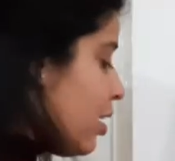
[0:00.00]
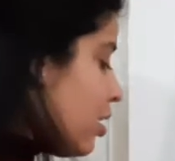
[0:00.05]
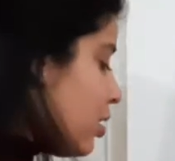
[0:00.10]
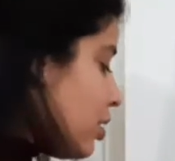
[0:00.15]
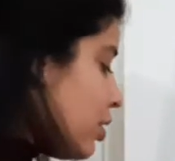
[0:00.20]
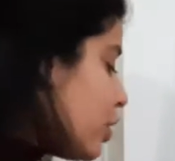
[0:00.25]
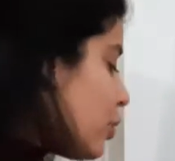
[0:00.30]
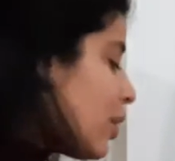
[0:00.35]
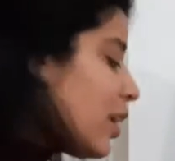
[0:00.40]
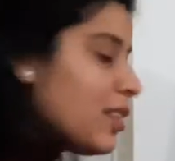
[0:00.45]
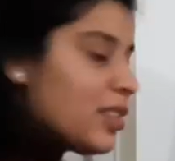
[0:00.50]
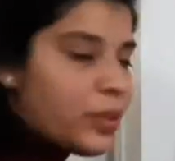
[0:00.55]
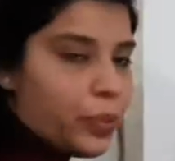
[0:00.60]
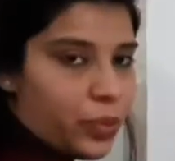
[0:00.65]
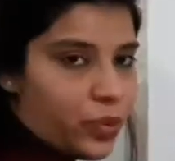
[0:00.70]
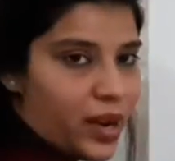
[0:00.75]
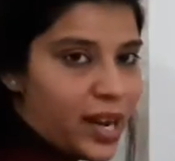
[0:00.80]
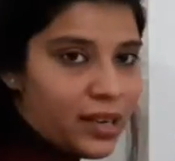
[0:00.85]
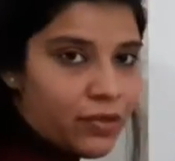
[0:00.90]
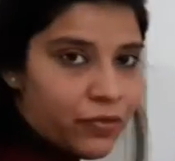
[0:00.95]
You can't
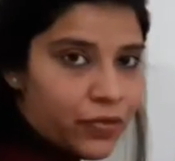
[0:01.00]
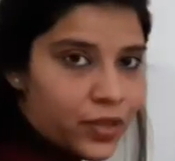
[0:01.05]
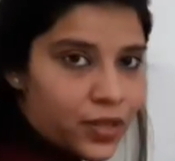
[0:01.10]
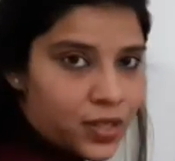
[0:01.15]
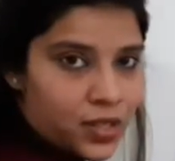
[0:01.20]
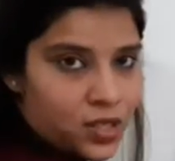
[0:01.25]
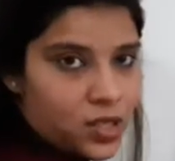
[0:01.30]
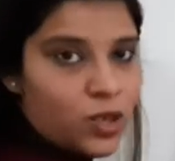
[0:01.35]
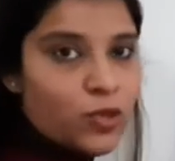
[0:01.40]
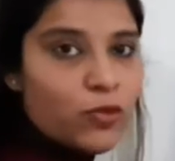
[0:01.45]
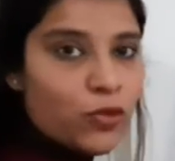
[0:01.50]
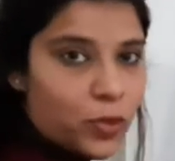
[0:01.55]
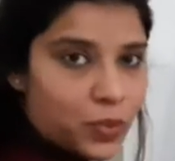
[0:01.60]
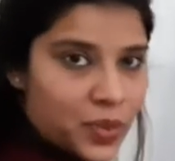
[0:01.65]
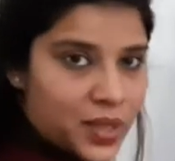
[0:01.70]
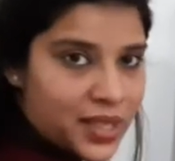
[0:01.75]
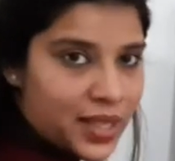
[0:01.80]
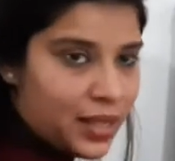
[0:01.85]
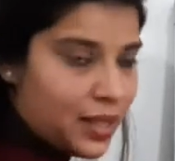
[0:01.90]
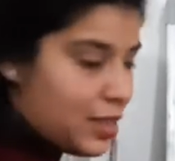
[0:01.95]
subtract first term from
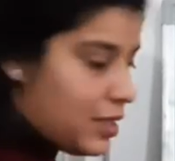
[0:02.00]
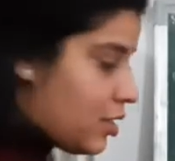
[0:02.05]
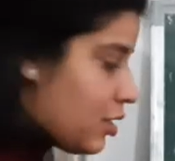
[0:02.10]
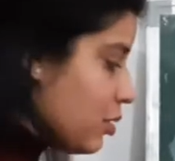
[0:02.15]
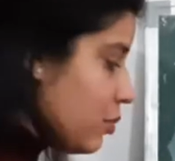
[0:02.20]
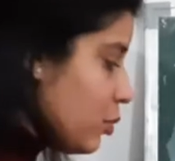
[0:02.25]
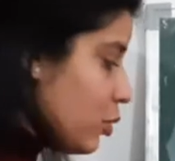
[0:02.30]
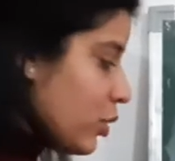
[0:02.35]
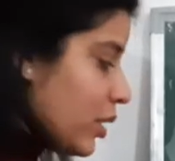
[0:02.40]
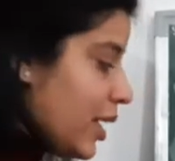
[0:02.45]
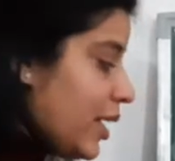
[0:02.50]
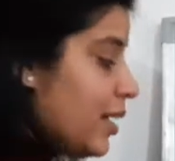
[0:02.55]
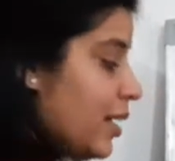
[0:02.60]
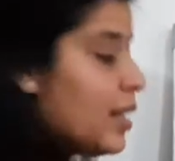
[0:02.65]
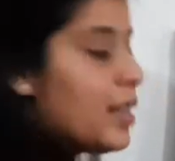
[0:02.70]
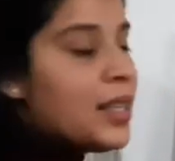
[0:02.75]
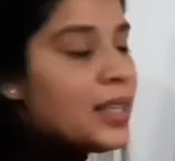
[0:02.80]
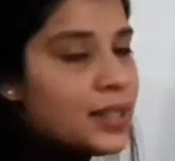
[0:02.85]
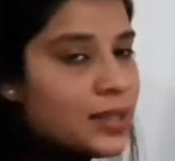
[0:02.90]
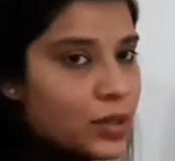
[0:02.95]
second term. Okay.
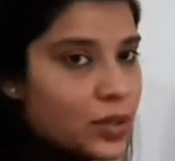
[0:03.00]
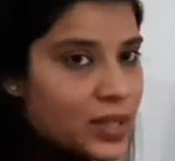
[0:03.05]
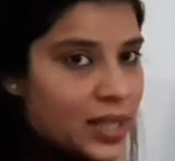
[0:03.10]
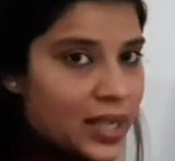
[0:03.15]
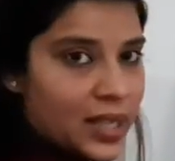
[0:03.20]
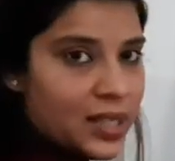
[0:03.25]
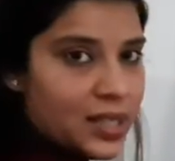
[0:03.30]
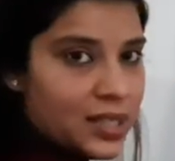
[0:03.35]
So second